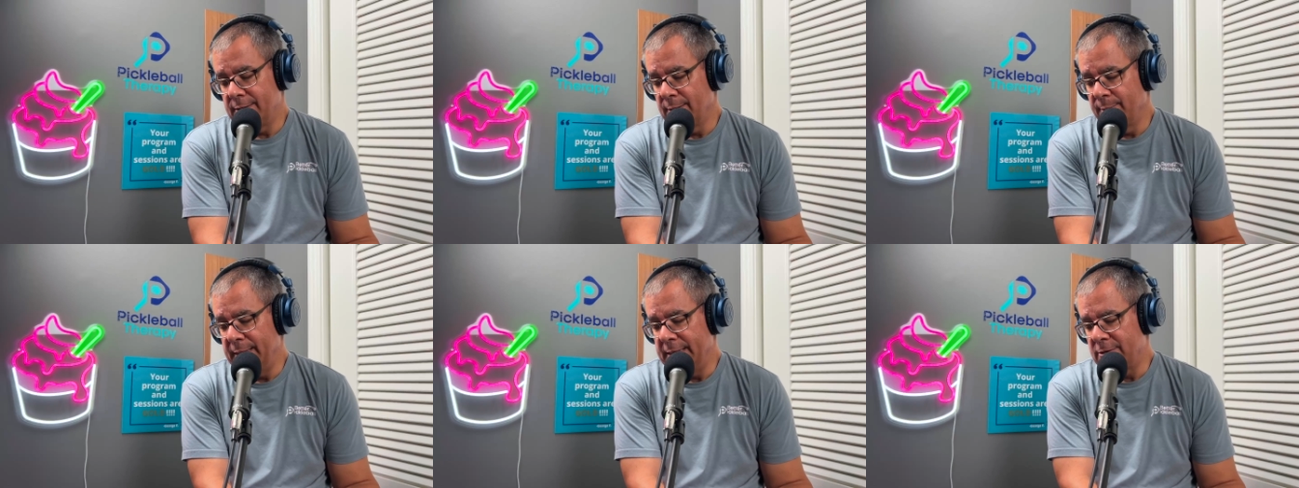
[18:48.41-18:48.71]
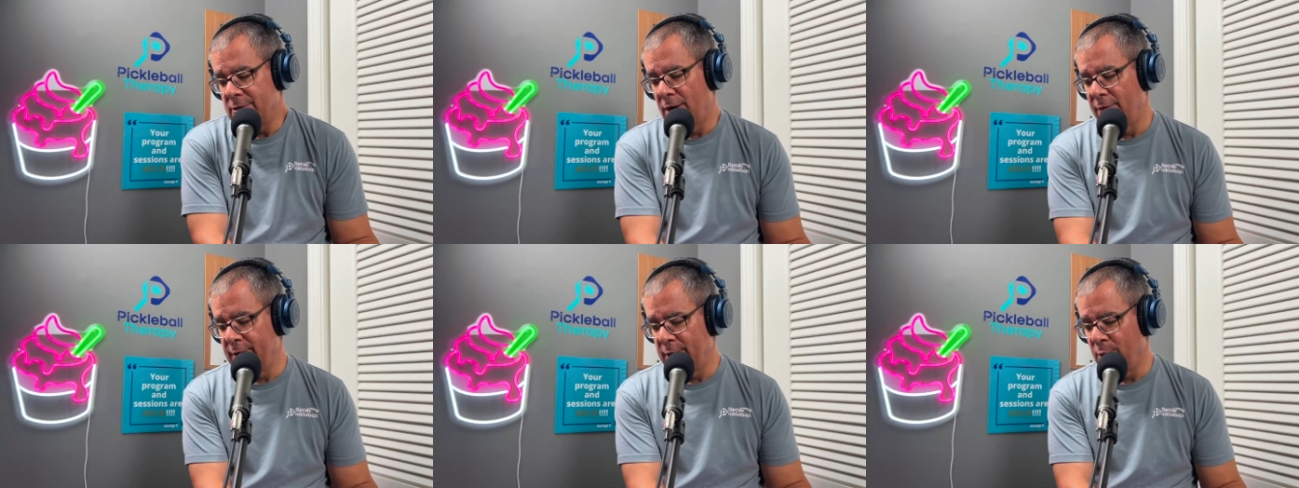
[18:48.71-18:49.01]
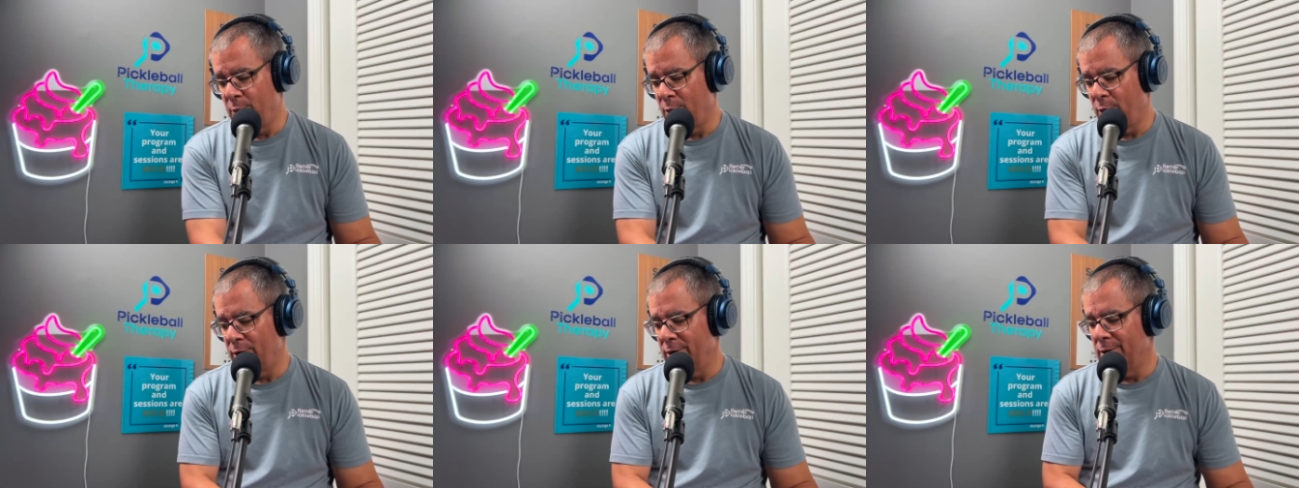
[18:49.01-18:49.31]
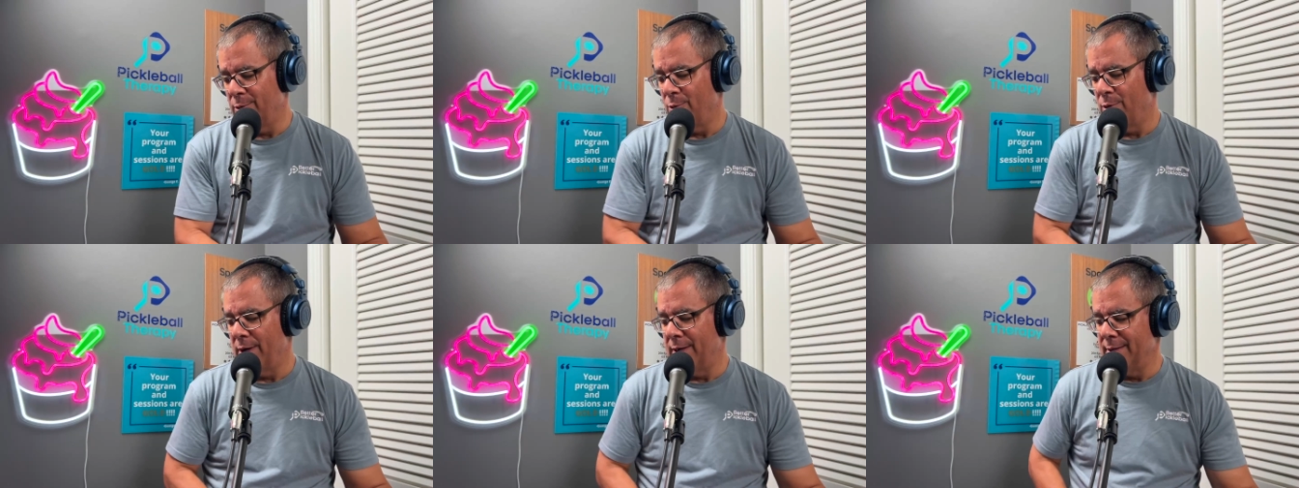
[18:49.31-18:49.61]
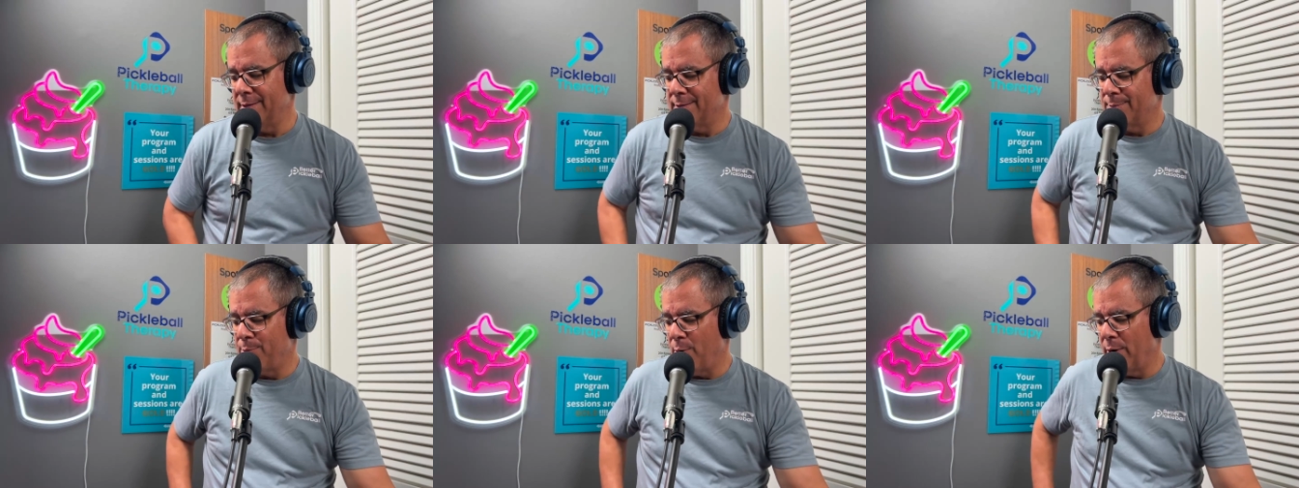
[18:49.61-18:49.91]
To me, solving a Wordle in 1
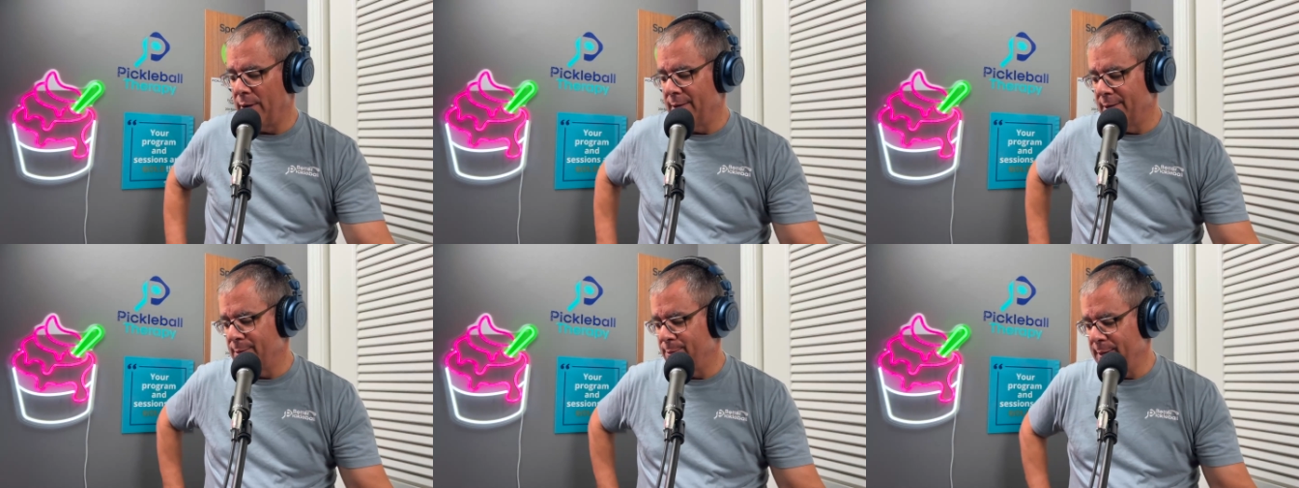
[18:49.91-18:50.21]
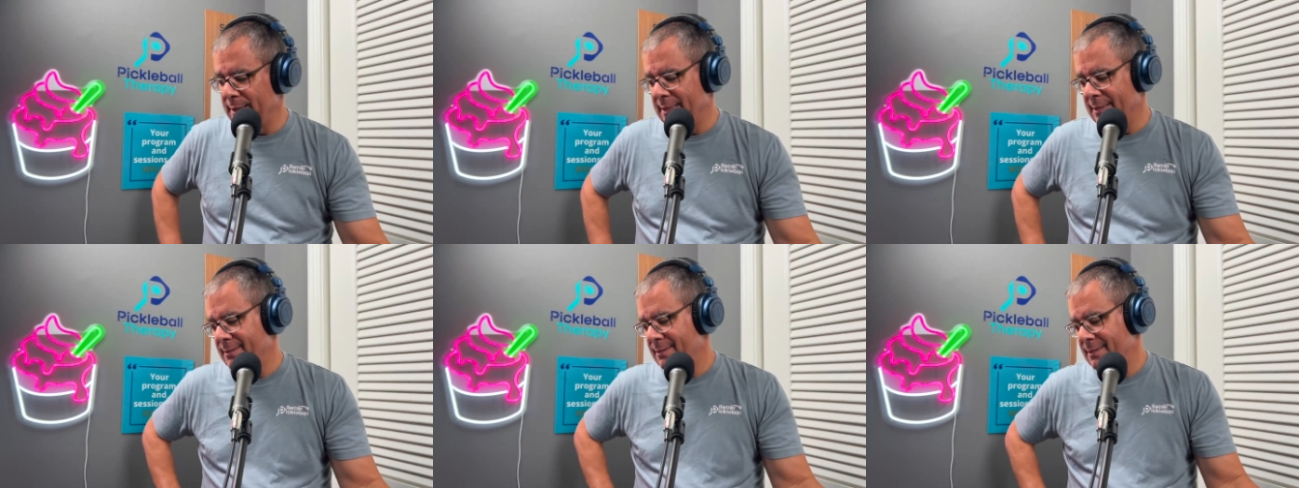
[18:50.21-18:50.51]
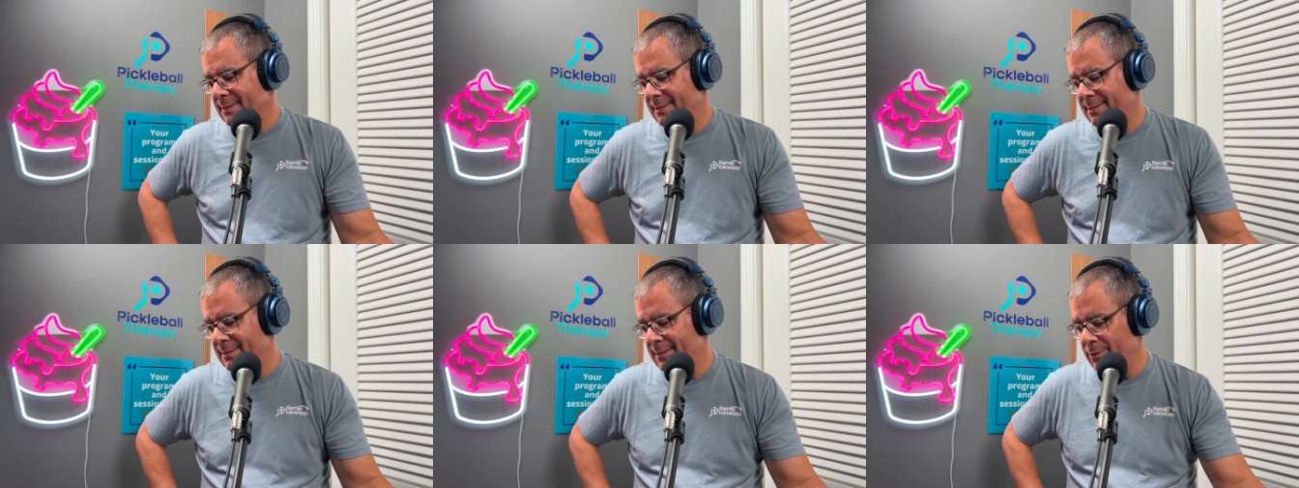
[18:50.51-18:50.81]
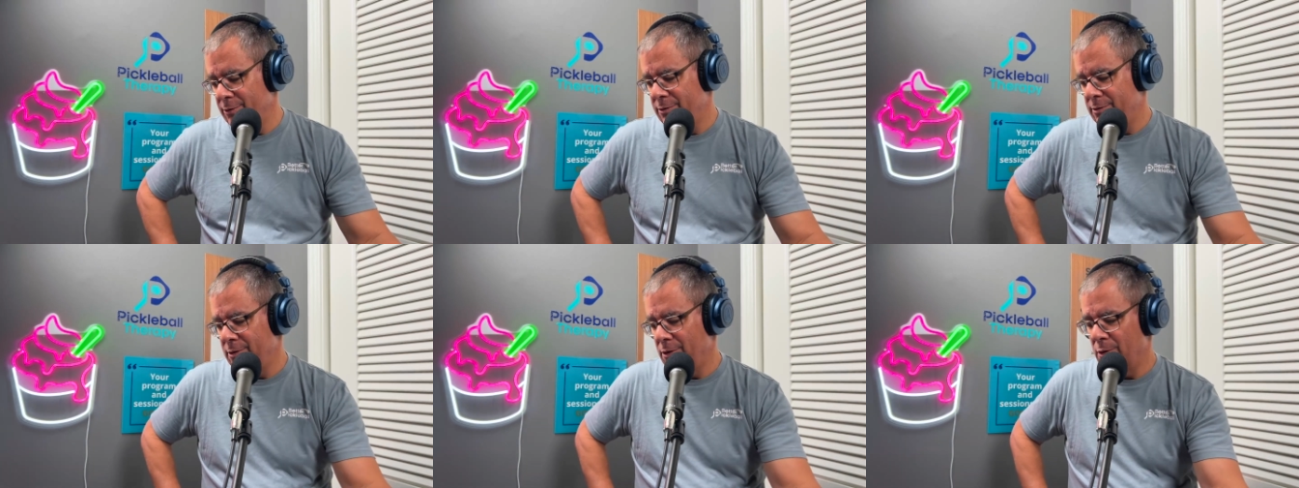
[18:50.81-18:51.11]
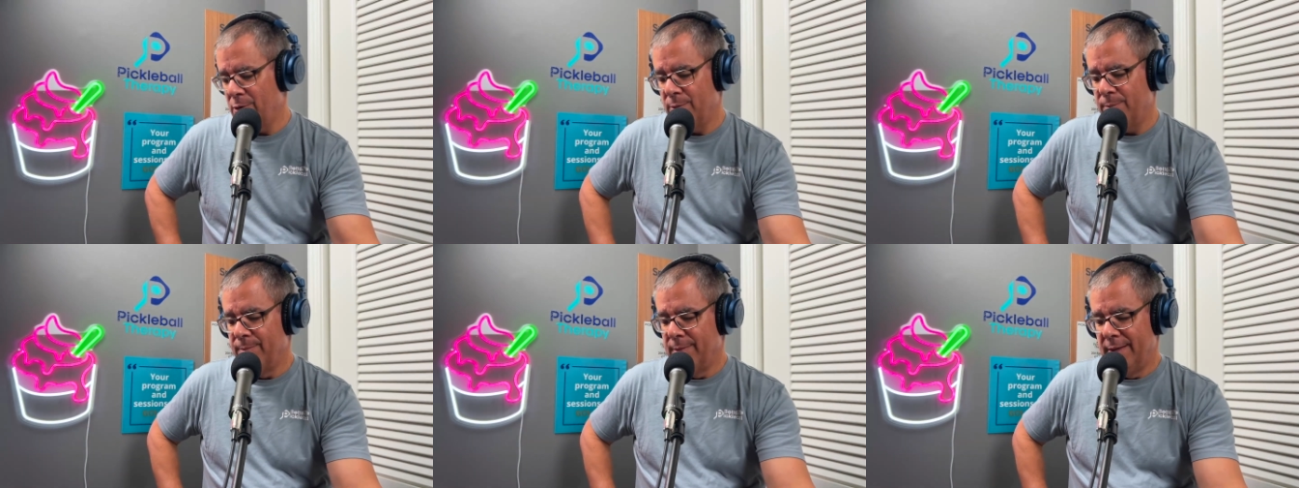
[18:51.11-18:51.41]
is pointless because it's
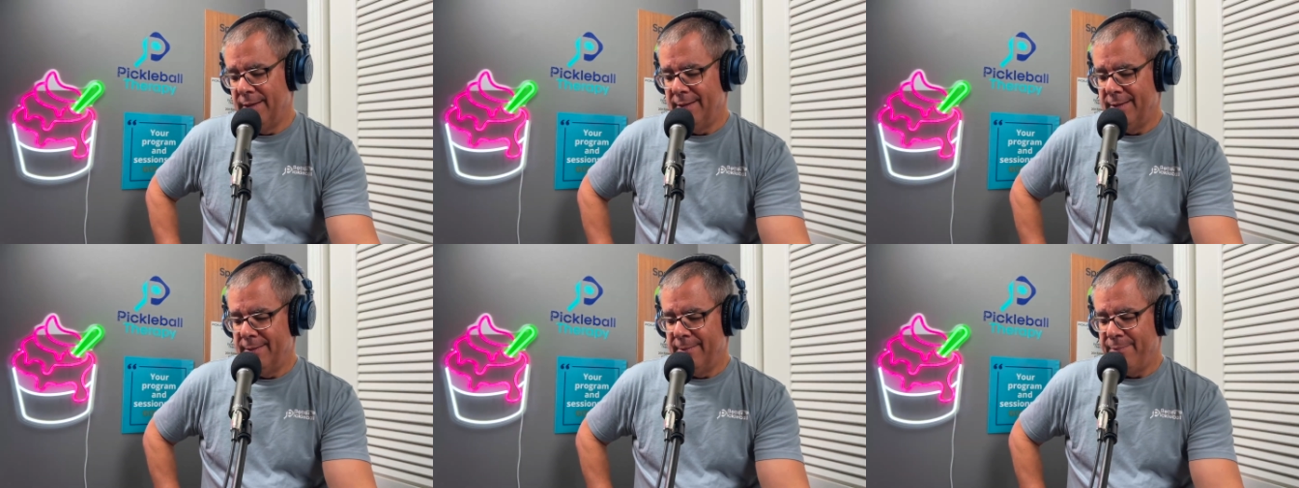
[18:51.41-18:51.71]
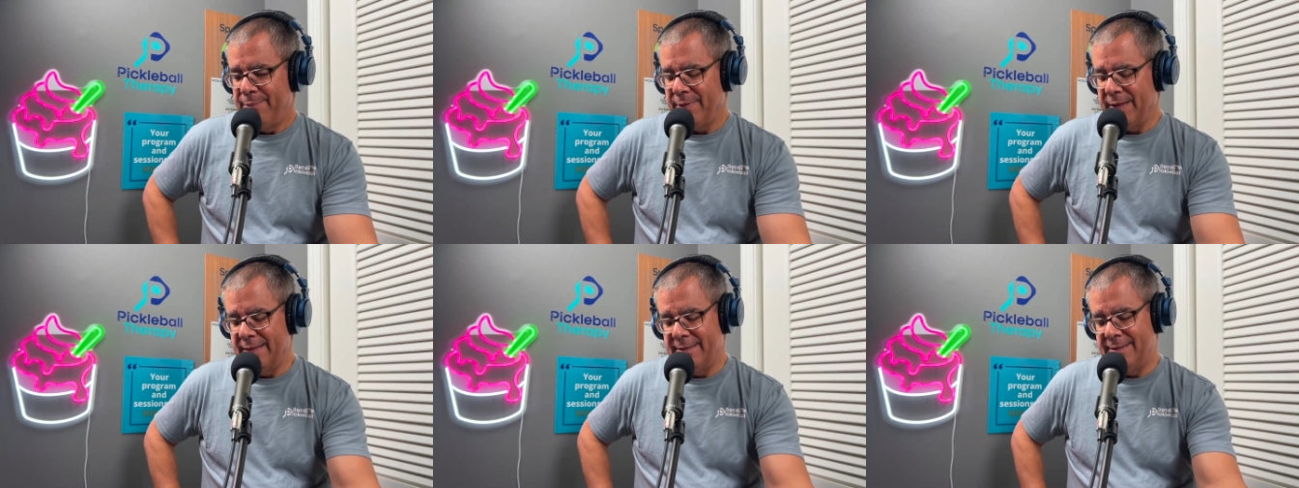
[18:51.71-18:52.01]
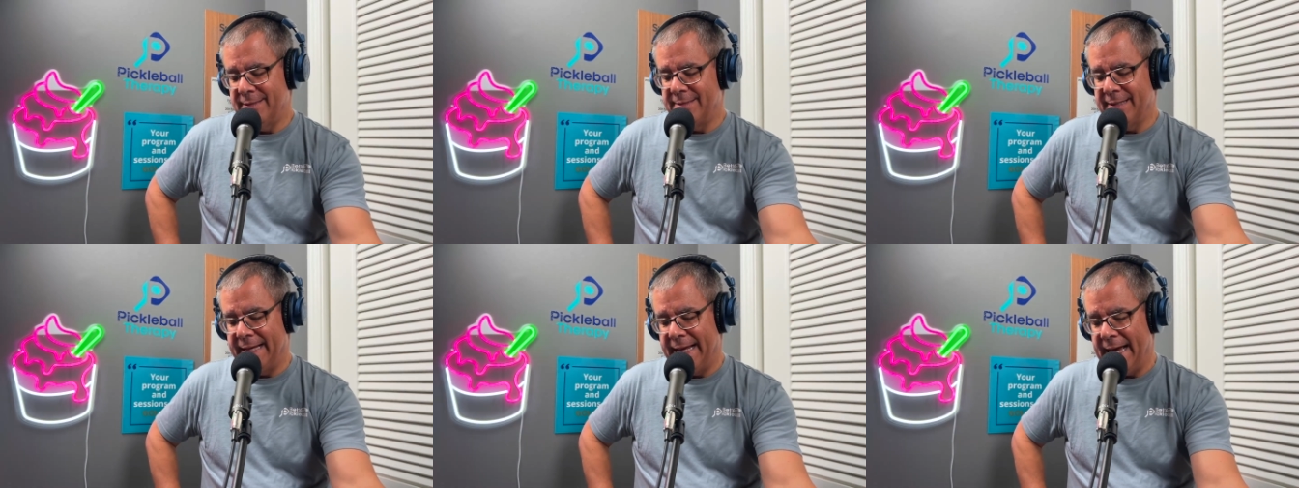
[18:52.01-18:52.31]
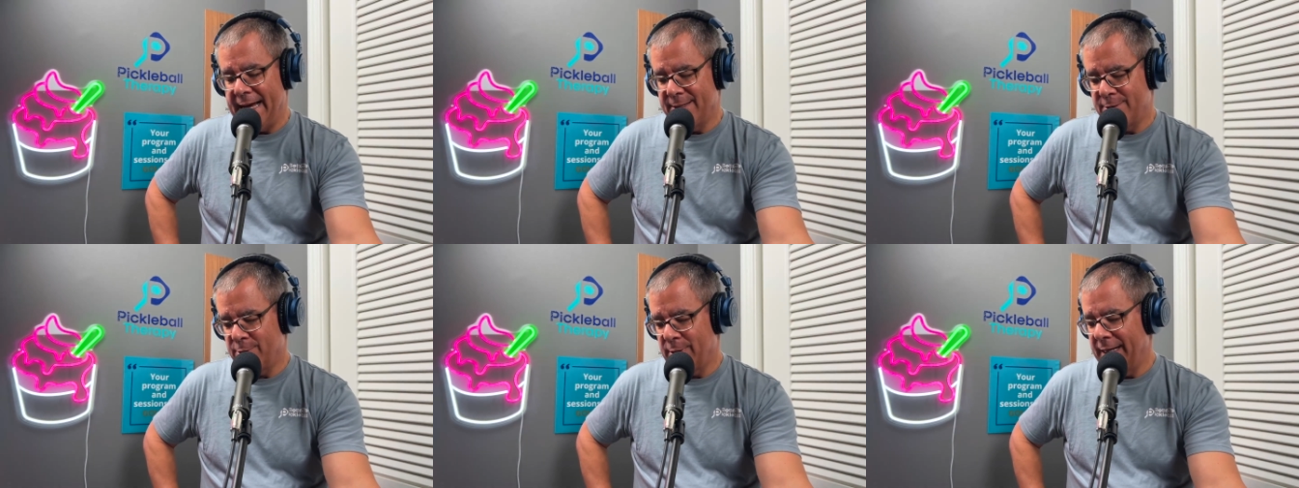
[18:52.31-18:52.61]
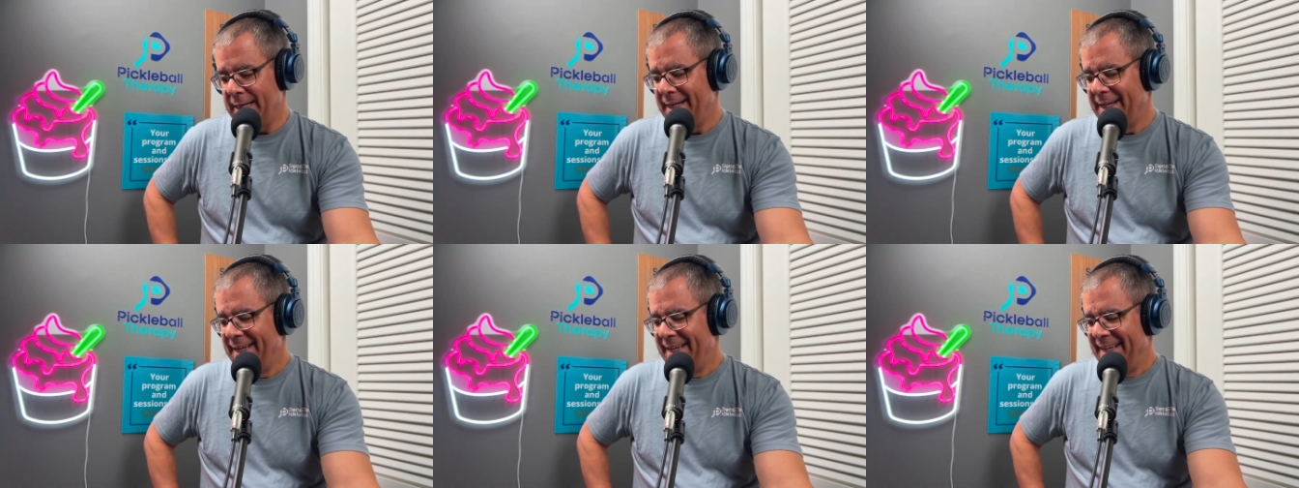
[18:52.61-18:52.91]
just a guess,
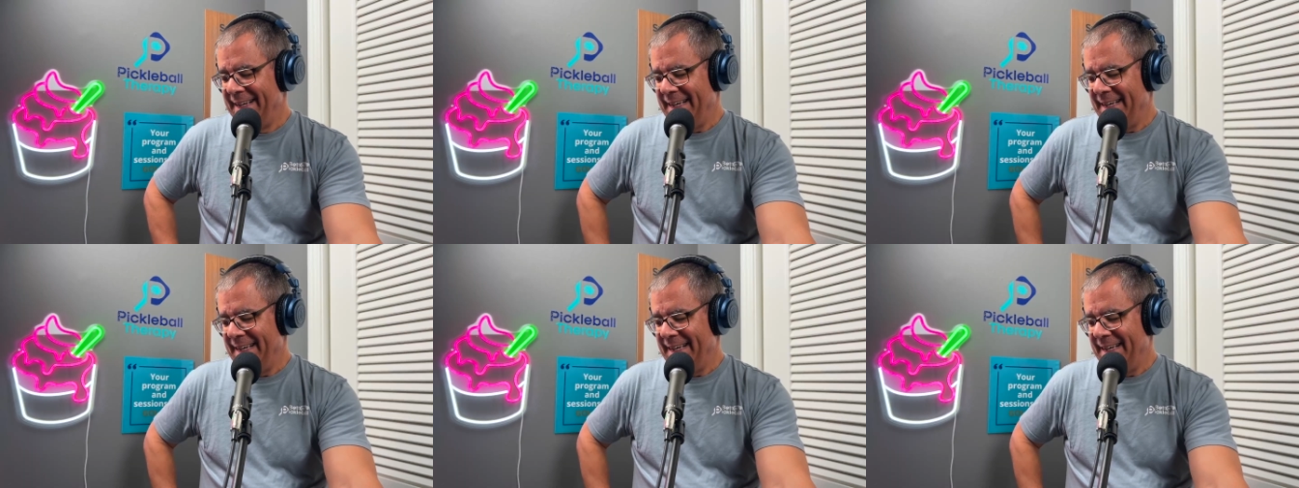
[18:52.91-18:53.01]
right?